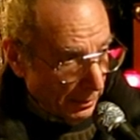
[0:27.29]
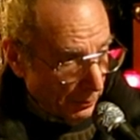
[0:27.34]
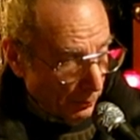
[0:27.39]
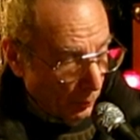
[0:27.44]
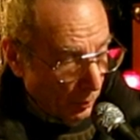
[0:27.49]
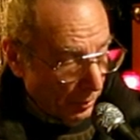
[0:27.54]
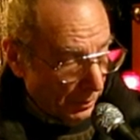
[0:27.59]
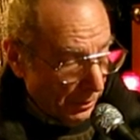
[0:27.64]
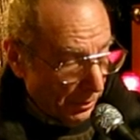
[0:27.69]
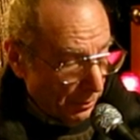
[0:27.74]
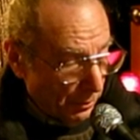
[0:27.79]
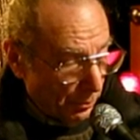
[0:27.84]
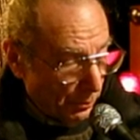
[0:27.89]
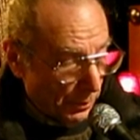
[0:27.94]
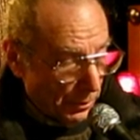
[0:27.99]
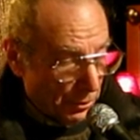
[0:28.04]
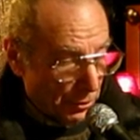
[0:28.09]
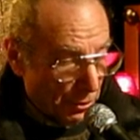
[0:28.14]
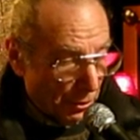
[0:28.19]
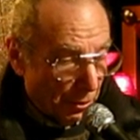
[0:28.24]
walked into
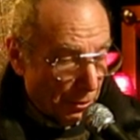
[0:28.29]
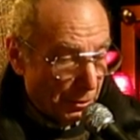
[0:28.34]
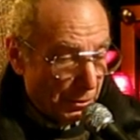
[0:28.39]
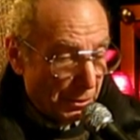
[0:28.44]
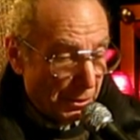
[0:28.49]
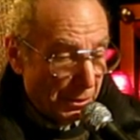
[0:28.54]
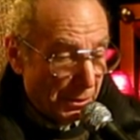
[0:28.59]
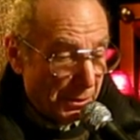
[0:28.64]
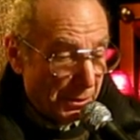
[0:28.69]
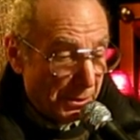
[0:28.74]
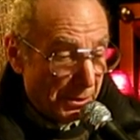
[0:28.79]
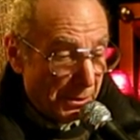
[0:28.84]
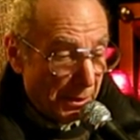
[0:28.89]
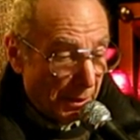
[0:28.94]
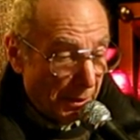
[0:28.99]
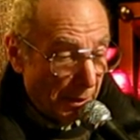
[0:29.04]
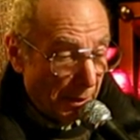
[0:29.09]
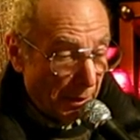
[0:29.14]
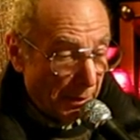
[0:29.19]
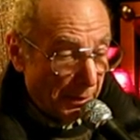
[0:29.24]
a church in
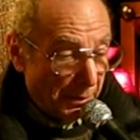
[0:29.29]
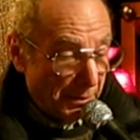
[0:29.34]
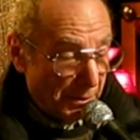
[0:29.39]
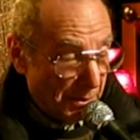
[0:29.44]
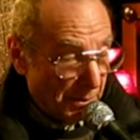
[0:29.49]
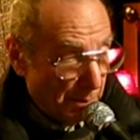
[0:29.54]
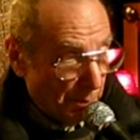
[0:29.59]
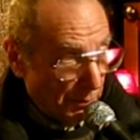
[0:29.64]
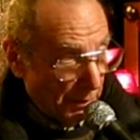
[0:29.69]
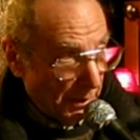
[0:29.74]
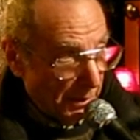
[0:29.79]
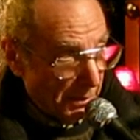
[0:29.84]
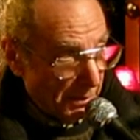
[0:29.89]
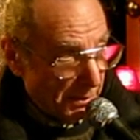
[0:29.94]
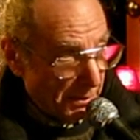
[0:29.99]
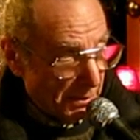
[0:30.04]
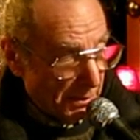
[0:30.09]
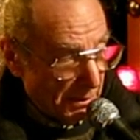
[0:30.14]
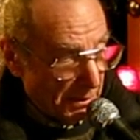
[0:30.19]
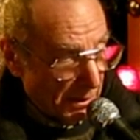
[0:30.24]
Sutherland
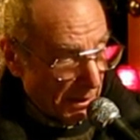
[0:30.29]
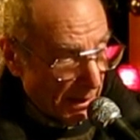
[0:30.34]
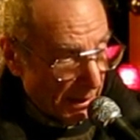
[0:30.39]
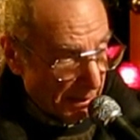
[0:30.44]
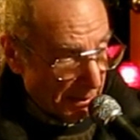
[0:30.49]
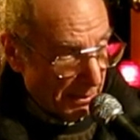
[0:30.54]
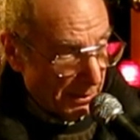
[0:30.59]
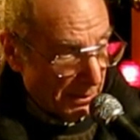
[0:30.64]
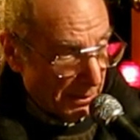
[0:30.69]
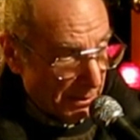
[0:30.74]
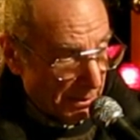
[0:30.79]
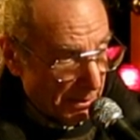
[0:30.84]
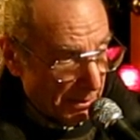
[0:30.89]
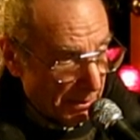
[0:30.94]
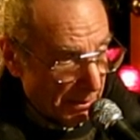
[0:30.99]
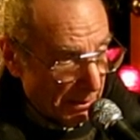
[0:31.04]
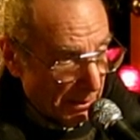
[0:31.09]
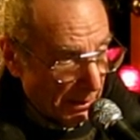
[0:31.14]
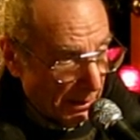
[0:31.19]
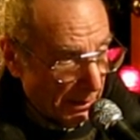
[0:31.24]
Springs,
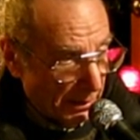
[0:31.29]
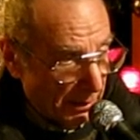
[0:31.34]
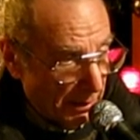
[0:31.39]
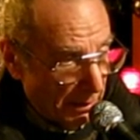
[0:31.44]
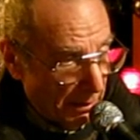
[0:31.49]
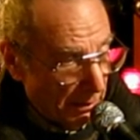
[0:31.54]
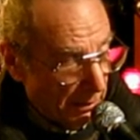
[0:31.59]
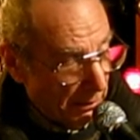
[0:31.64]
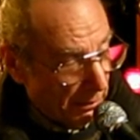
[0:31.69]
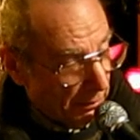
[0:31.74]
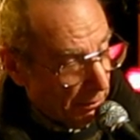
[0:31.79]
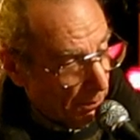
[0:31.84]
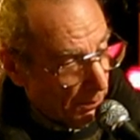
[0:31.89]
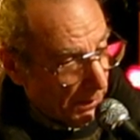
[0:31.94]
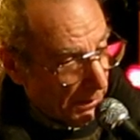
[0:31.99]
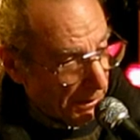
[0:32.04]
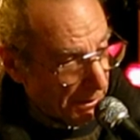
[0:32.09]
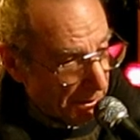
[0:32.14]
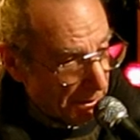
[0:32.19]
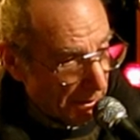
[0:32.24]
Texas, and killed
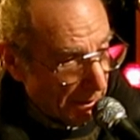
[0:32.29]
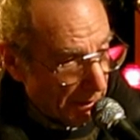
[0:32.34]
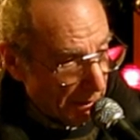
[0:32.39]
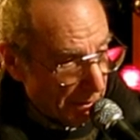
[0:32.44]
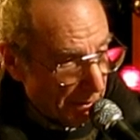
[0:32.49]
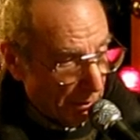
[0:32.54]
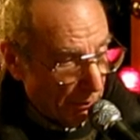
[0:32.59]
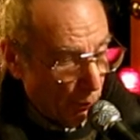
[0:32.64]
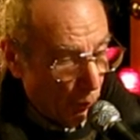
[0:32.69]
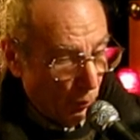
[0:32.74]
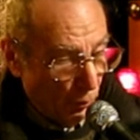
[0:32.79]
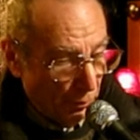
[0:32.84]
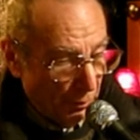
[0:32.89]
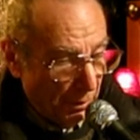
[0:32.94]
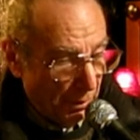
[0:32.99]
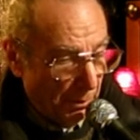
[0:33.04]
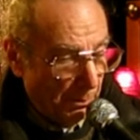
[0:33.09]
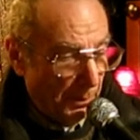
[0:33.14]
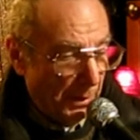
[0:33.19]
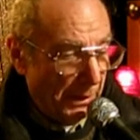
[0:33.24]
26 and
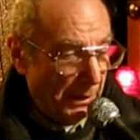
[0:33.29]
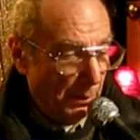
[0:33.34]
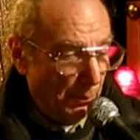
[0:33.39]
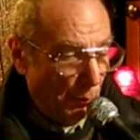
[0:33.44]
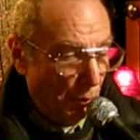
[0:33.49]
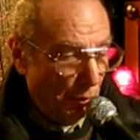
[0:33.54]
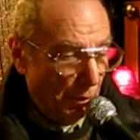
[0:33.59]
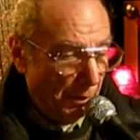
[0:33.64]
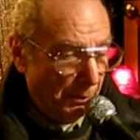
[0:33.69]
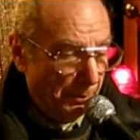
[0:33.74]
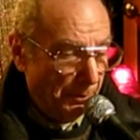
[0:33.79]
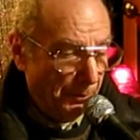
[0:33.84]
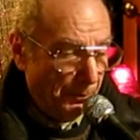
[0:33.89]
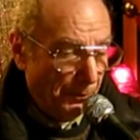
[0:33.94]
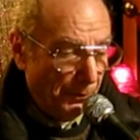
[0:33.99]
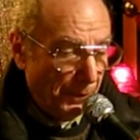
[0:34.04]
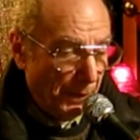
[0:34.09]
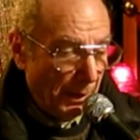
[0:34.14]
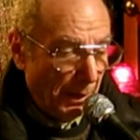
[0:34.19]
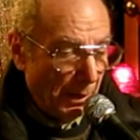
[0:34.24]
wounded many more.
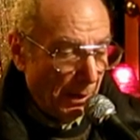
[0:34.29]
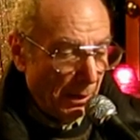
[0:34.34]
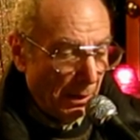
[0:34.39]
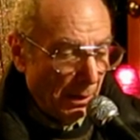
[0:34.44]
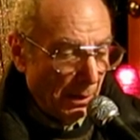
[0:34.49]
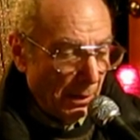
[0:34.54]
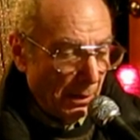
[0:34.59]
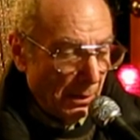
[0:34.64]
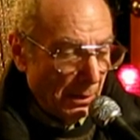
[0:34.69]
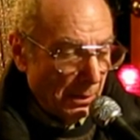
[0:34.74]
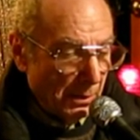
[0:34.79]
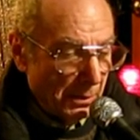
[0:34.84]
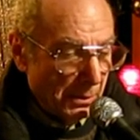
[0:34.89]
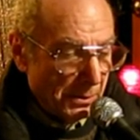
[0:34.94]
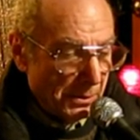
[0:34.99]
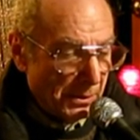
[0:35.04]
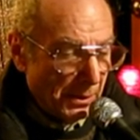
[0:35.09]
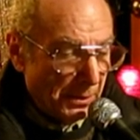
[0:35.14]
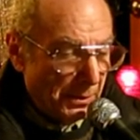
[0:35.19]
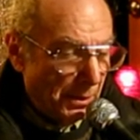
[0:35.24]

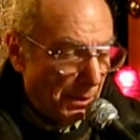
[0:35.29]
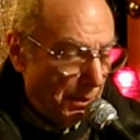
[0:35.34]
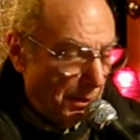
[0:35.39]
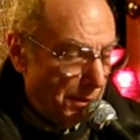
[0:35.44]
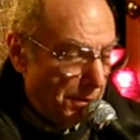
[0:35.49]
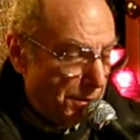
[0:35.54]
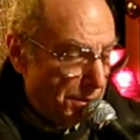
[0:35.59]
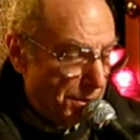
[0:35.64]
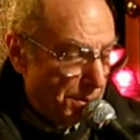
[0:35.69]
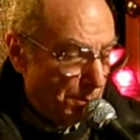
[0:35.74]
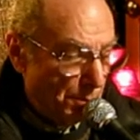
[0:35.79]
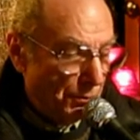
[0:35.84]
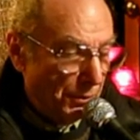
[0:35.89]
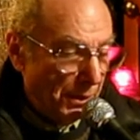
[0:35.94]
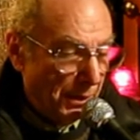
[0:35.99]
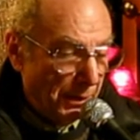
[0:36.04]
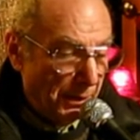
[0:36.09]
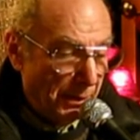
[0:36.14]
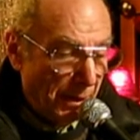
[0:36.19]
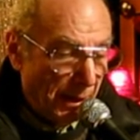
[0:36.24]
Sutherland
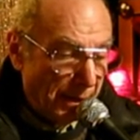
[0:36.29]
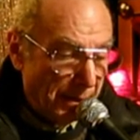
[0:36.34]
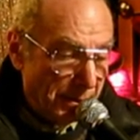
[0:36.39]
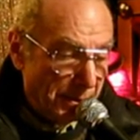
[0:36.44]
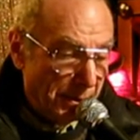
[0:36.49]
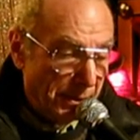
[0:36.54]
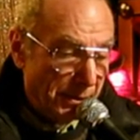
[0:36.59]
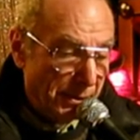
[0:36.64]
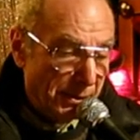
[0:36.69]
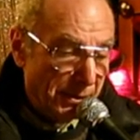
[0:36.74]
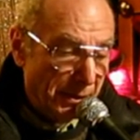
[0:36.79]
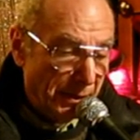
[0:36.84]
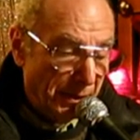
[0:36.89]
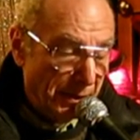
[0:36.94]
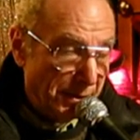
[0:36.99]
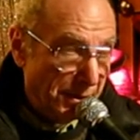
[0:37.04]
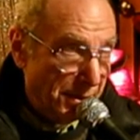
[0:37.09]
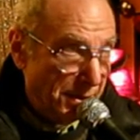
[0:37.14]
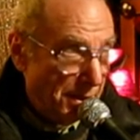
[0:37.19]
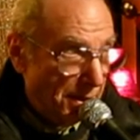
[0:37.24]
Springs, Texas, in
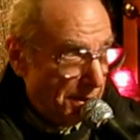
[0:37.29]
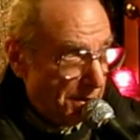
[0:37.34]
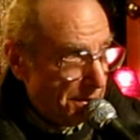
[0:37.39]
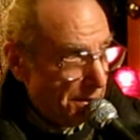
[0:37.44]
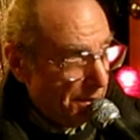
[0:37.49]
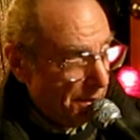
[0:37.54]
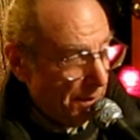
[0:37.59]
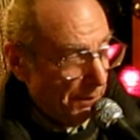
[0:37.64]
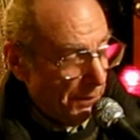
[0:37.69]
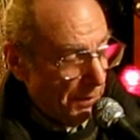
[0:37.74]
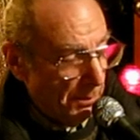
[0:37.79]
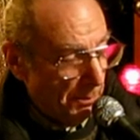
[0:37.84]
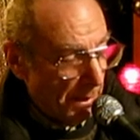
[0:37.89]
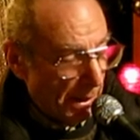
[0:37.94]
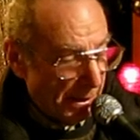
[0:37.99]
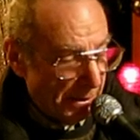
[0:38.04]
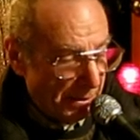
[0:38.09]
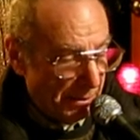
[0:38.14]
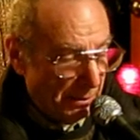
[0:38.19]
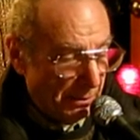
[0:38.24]
the season of the
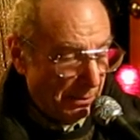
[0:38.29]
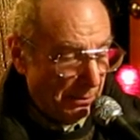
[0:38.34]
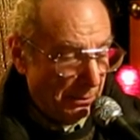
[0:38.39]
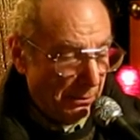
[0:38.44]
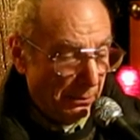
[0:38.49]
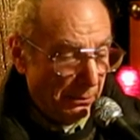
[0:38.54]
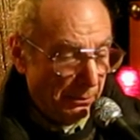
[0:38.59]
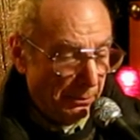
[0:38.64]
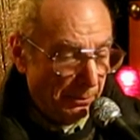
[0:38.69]
massacre.